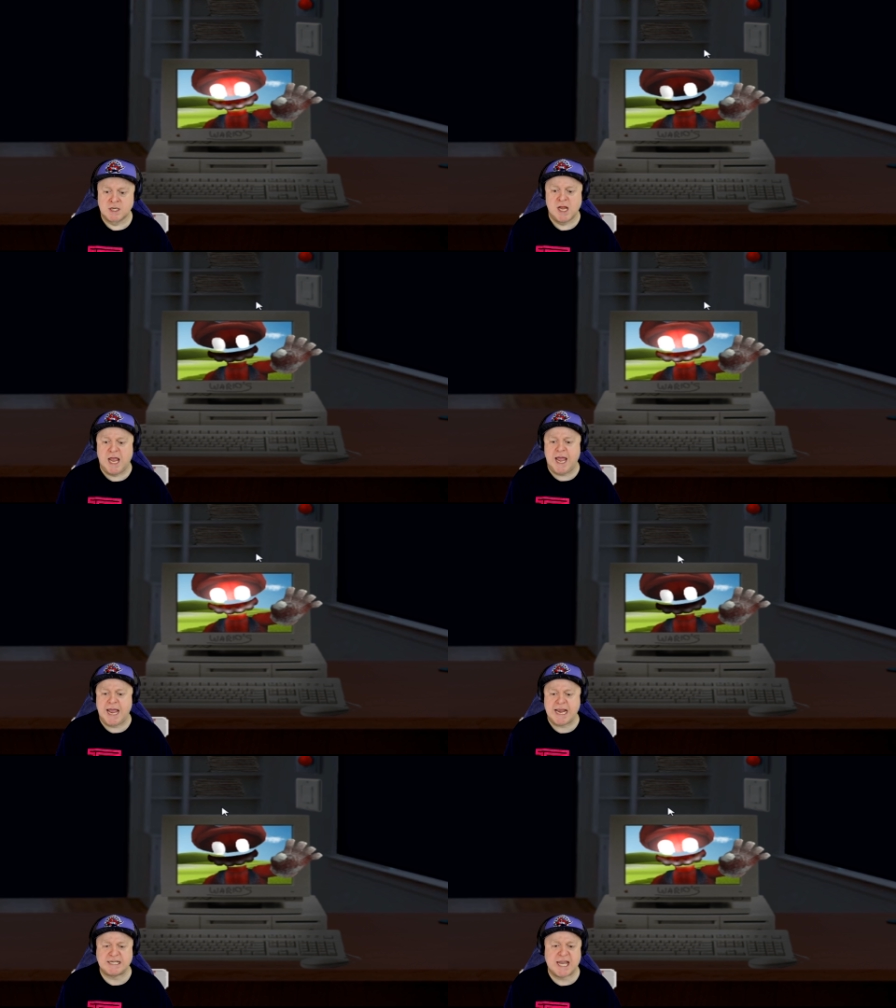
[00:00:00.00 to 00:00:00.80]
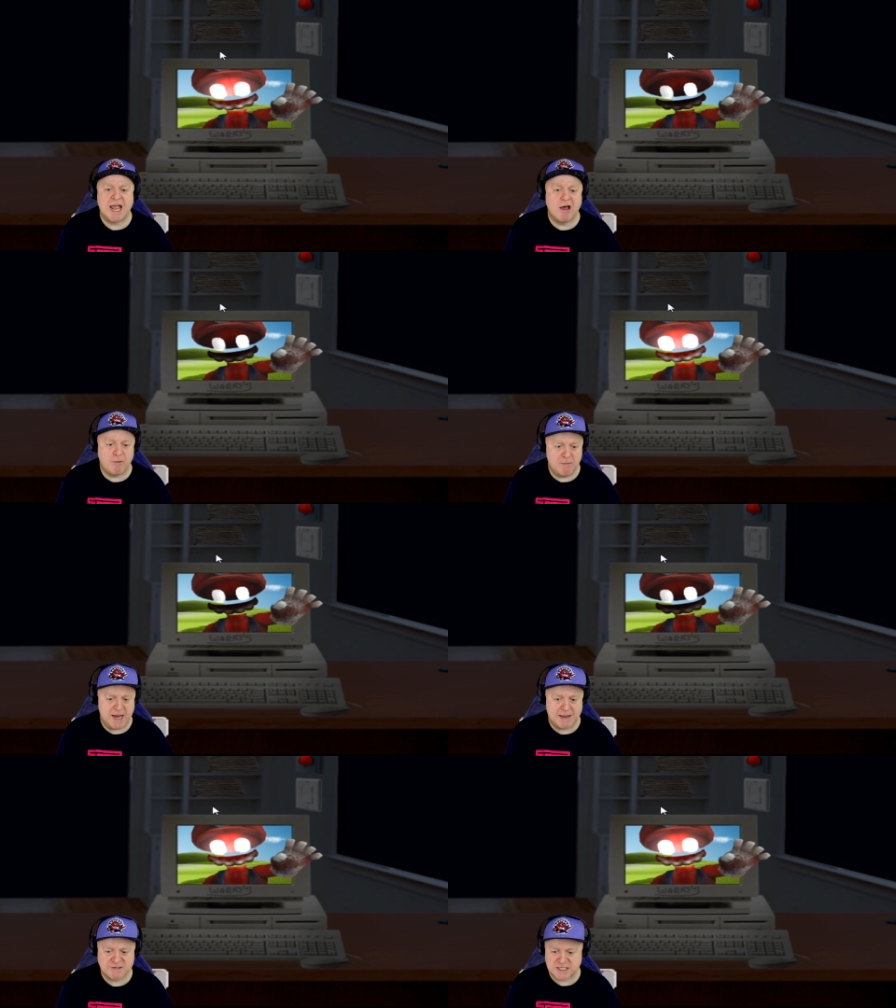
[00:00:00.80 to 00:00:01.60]
Taste, help
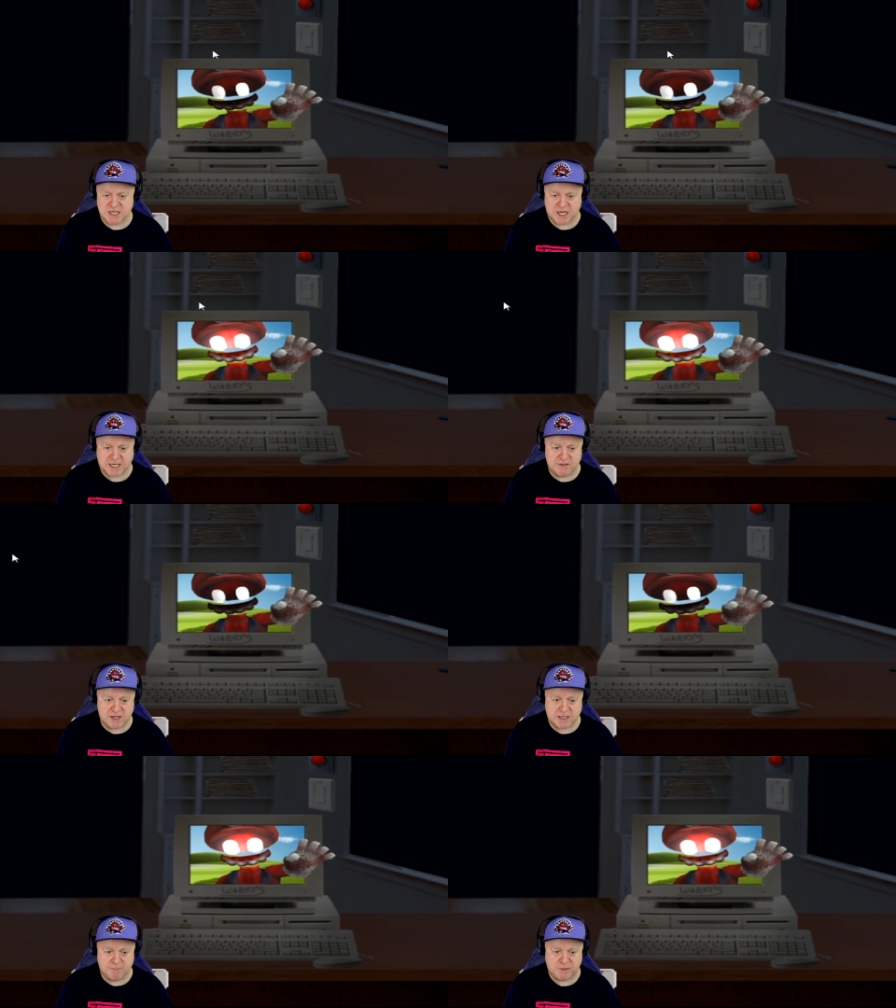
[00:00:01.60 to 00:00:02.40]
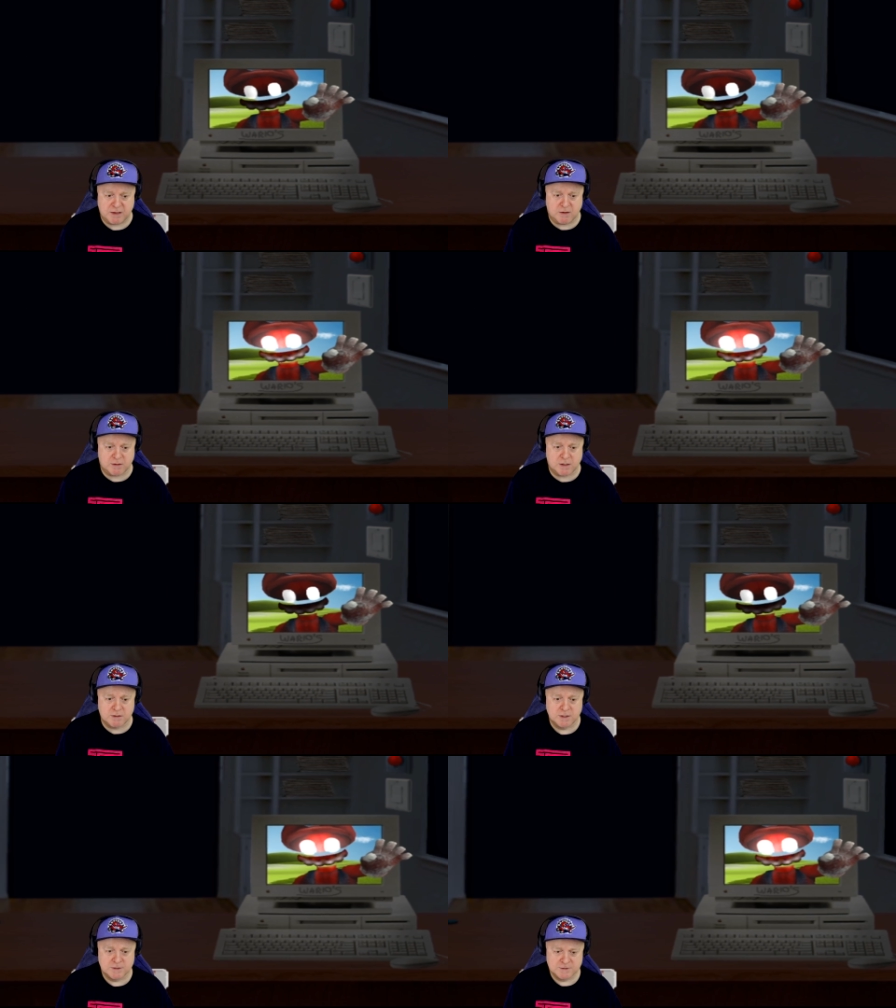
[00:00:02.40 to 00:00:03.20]
me! I'm stuck in the
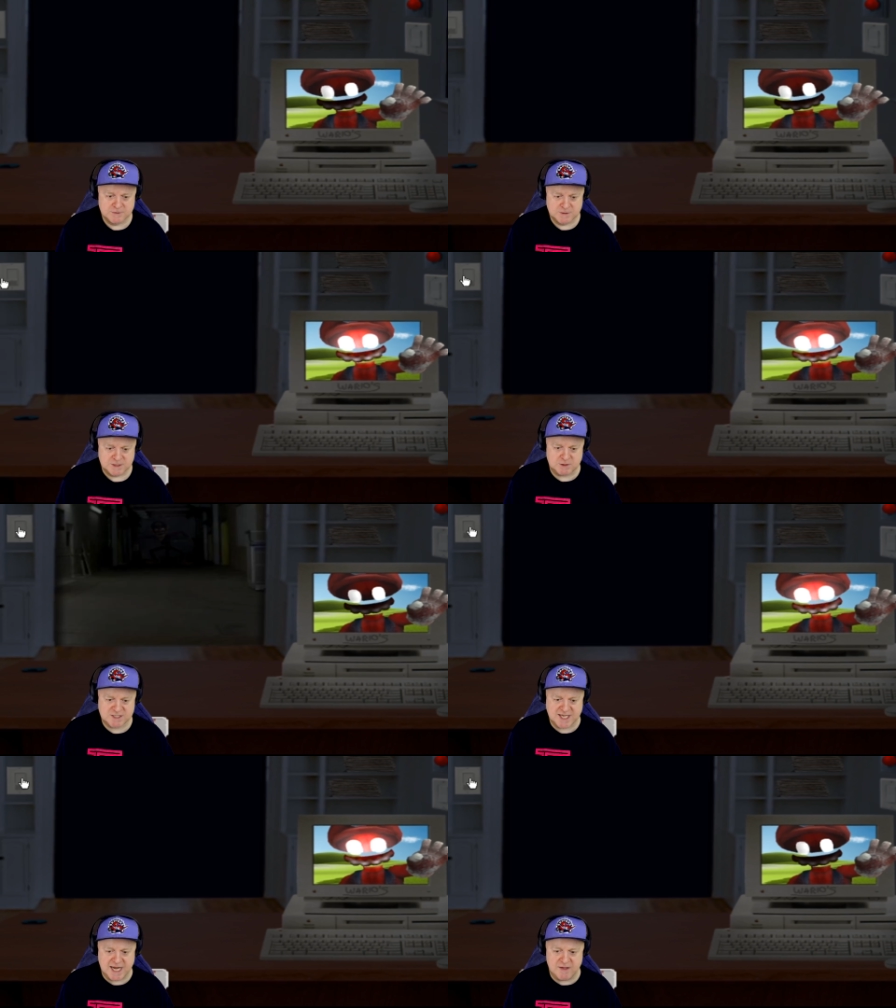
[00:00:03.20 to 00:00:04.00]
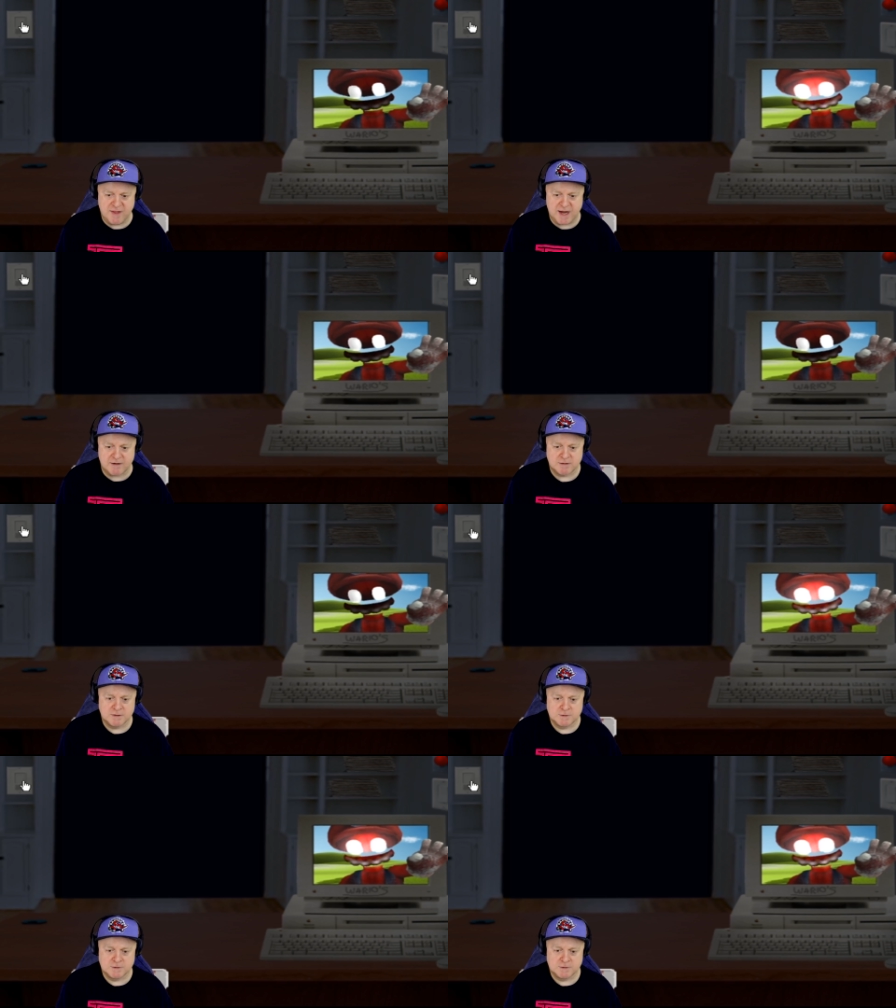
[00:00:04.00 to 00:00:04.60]
computer! You stay in there!